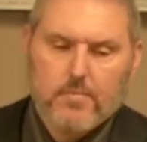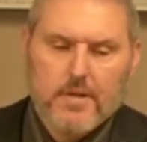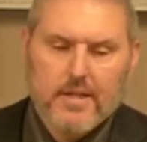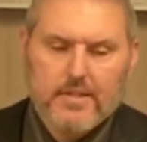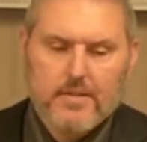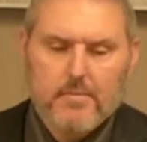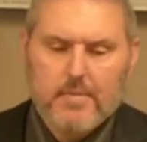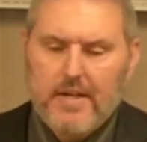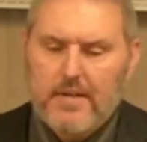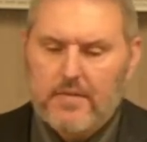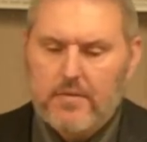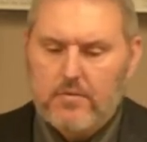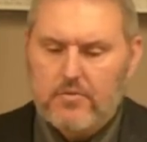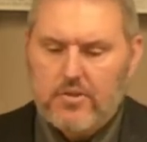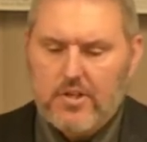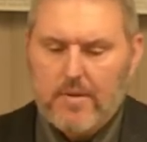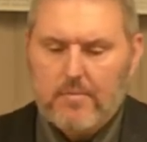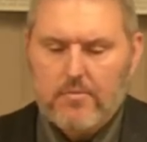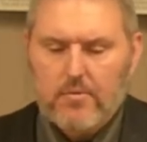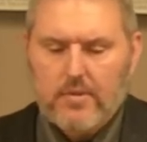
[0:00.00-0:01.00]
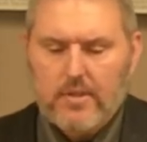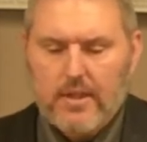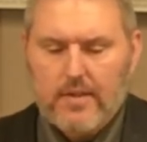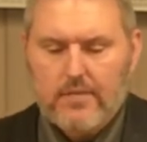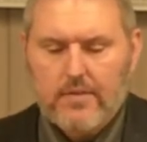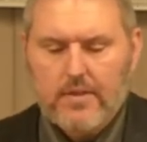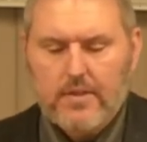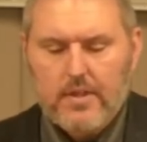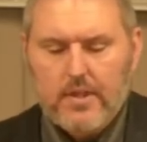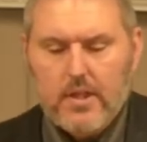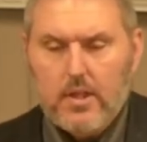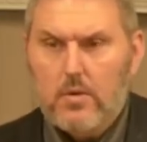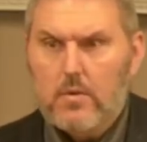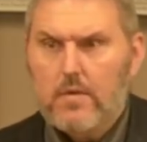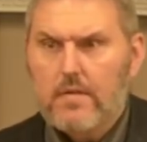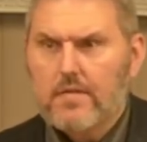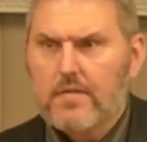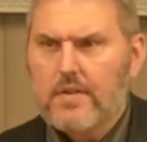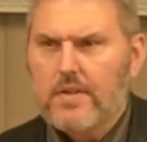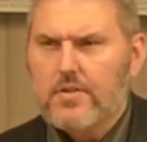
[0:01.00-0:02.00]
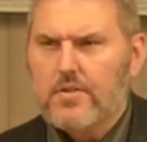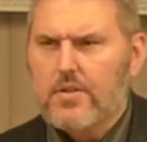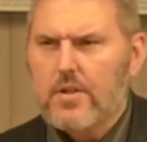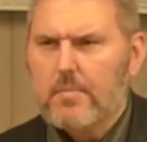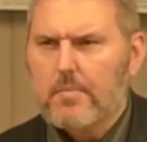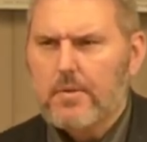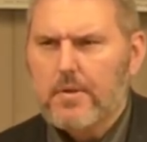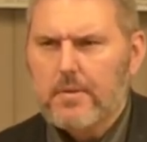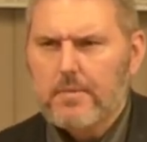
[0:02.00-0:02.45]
Matthew chapter 11. Finish up here.